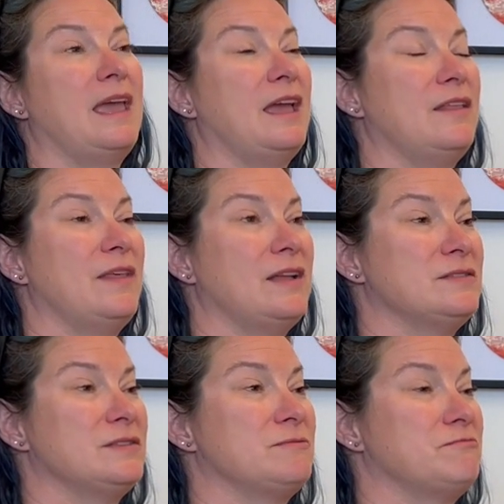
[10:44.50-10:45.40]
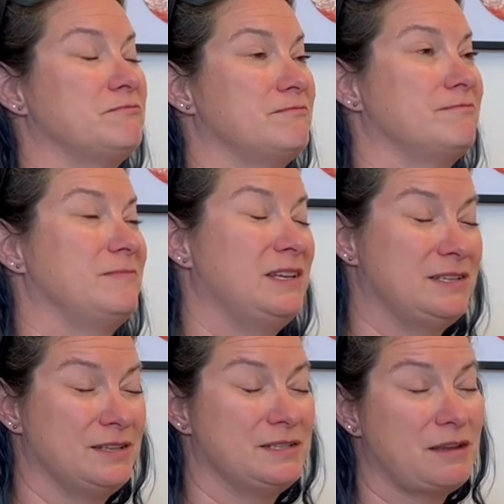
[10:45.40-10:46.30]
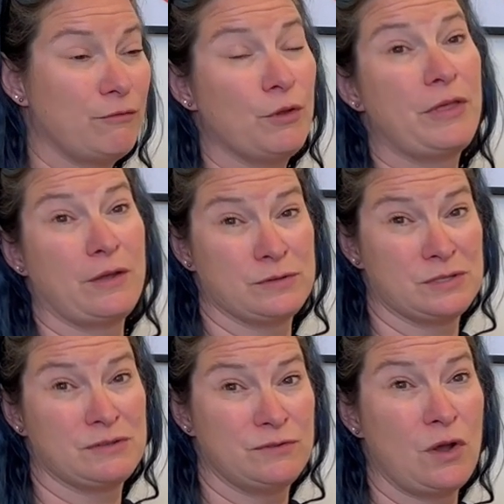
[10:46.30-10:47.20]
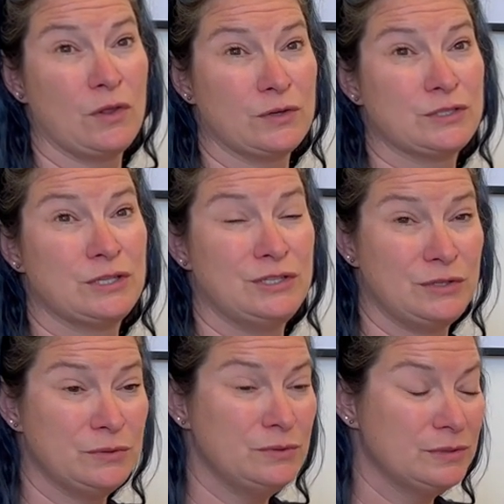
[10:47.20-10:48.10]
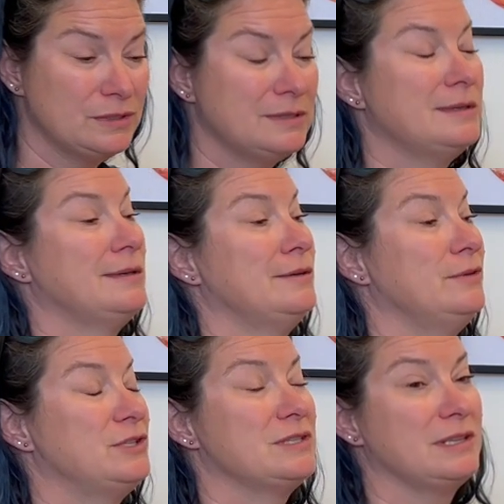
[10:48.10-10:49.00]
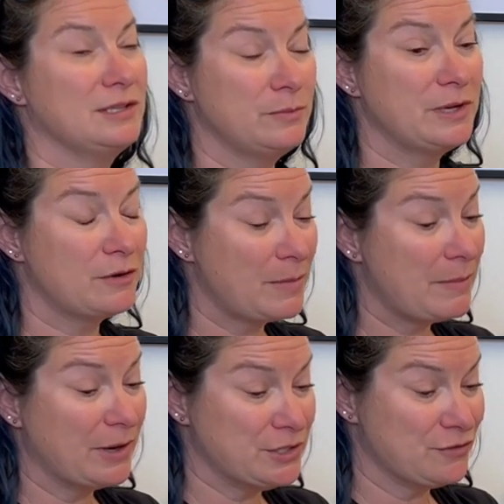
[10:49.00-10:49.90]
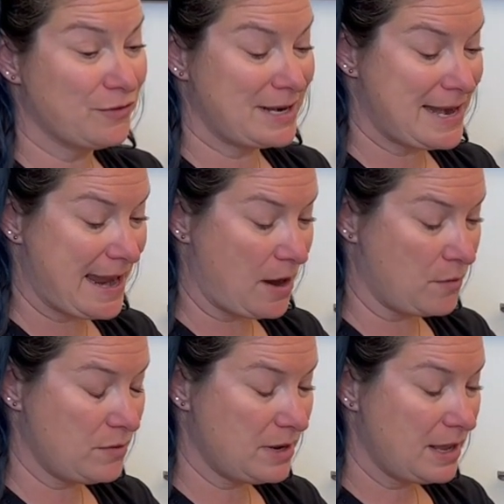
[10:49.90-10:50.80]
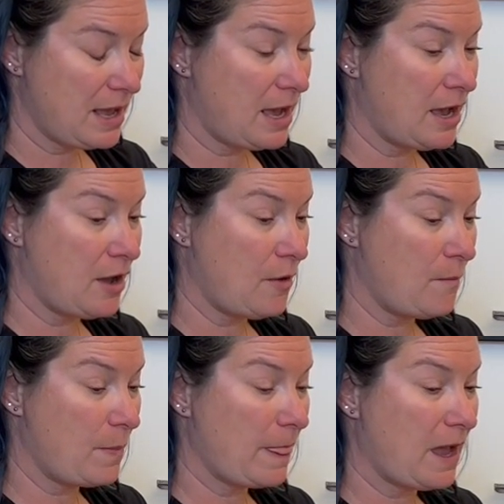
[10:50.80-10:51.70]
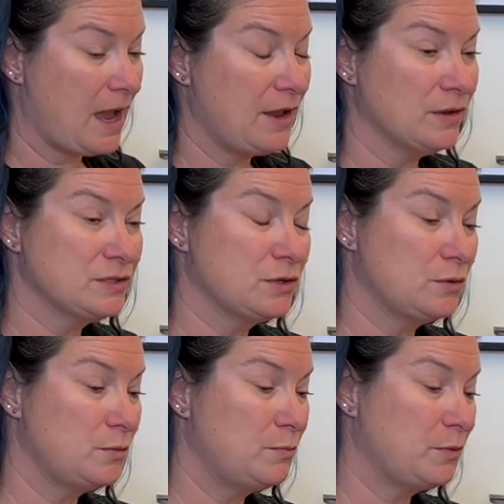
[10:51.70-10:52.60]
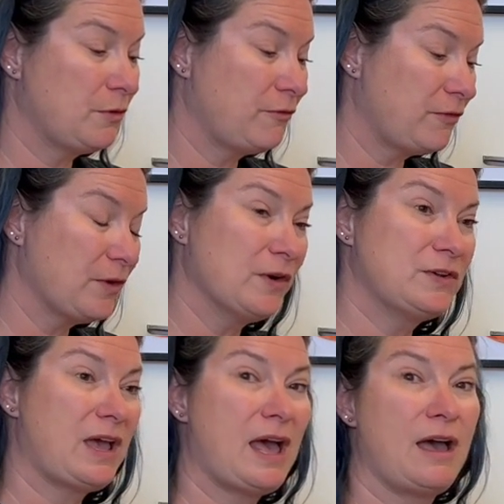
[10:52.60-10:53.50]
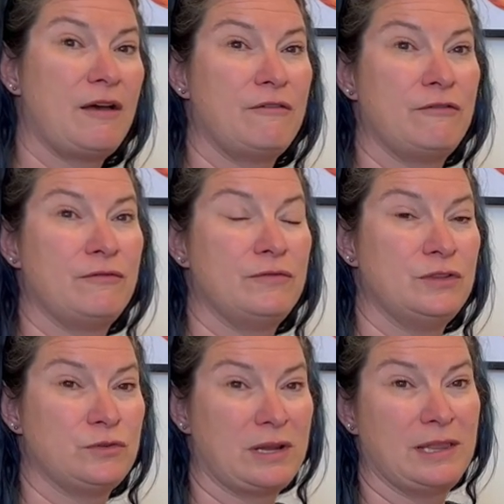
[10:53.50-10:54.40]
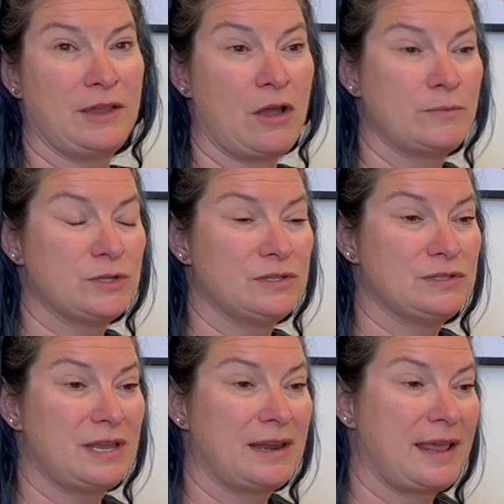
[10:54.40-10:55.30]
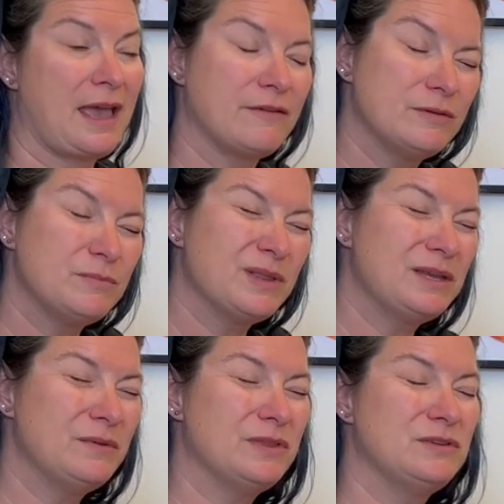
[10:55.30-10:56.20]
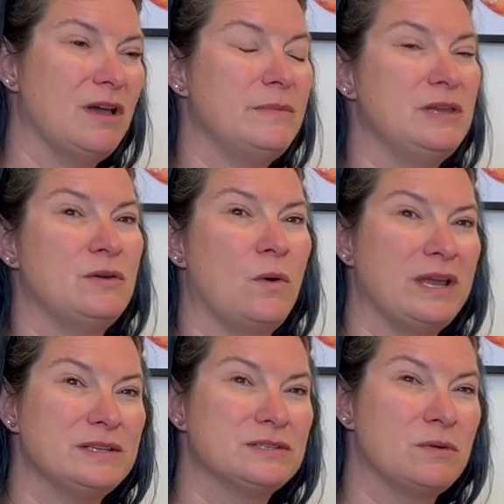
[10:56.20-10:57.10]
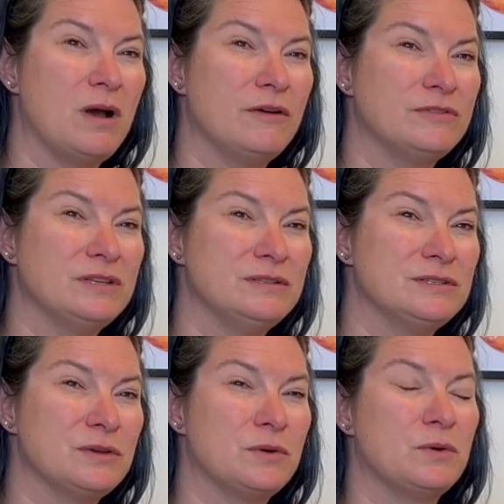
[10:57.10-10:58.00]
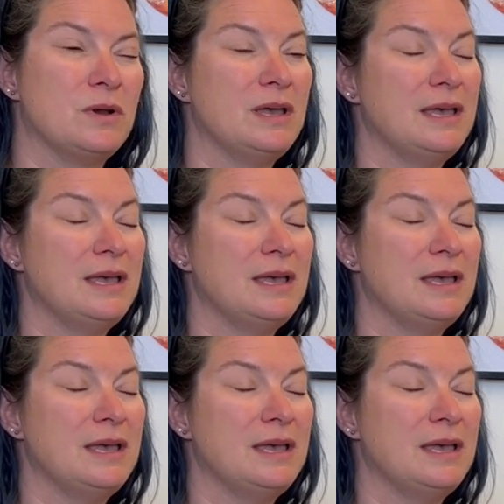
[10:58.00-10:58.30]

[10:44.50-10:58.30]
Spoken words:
And that's into the several thousands of dollars to do, which is a little bit out of my budget right now. I also prefer to have the treadling options, and I haven't played with a Dobby quite so often, so